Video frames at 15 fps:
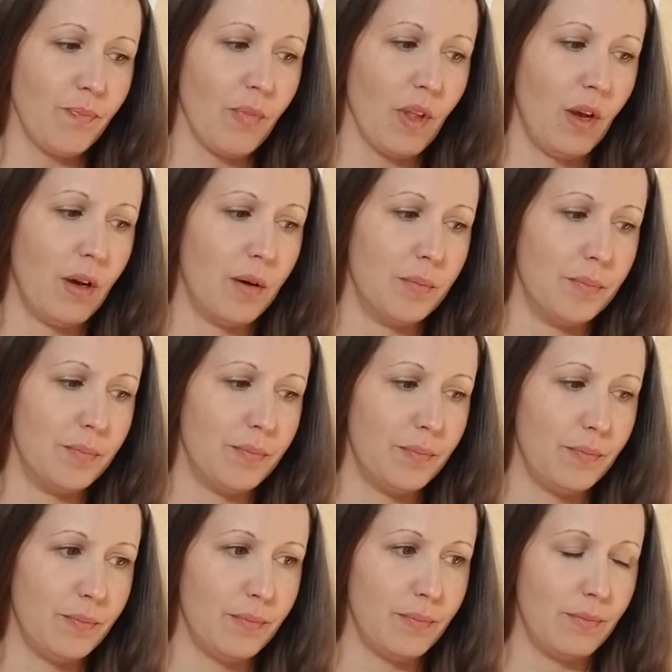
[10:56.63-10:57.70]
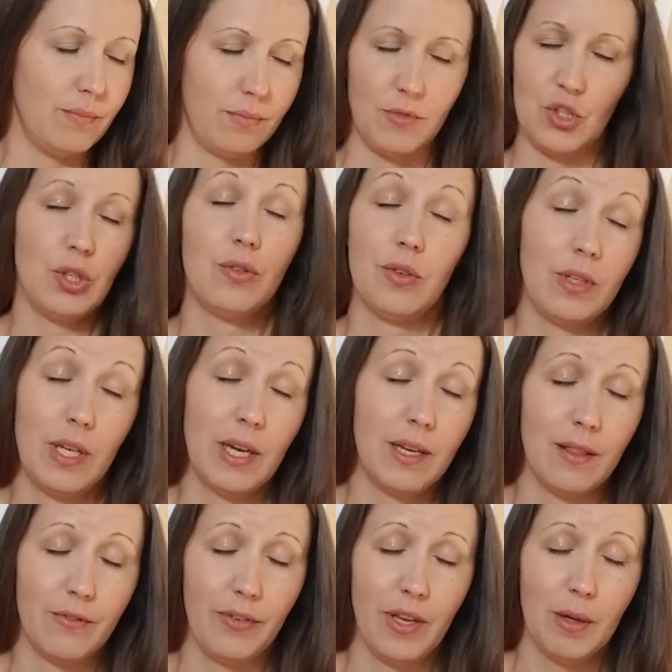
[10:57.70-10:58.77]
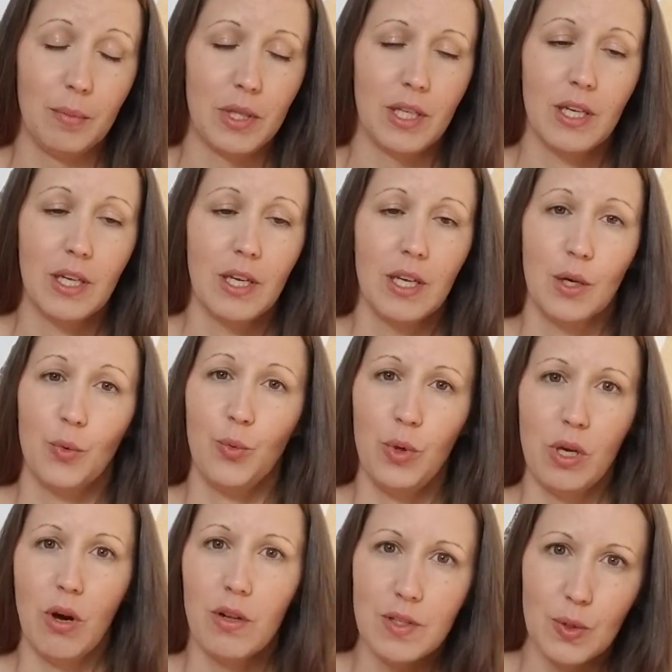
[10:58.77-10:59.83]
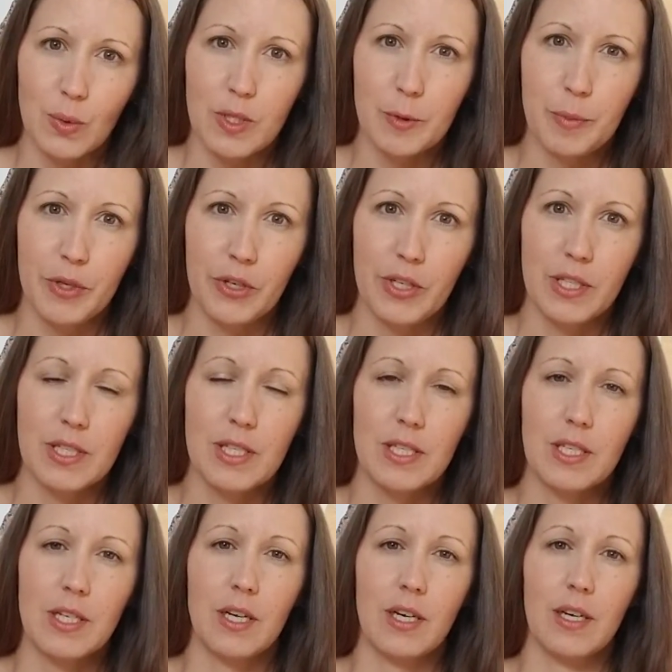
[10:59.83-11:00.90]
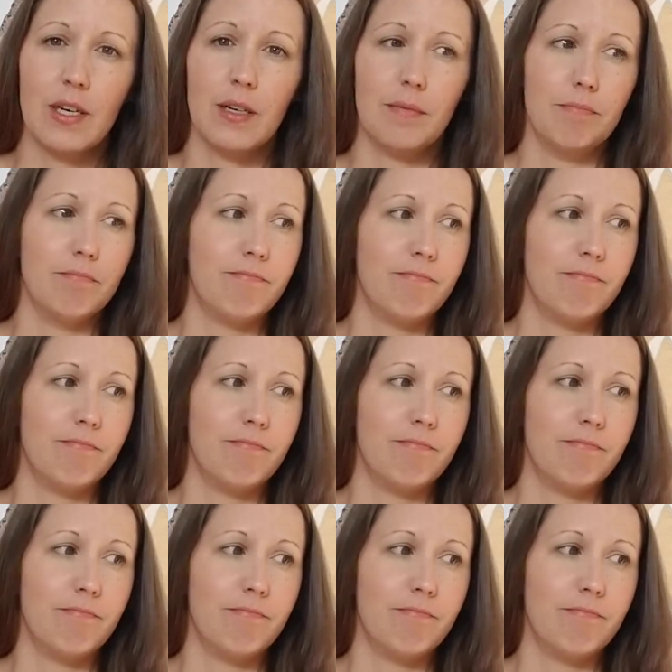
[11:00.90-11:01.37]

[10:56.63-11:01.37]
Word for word: um children yeah in the family we also experienced um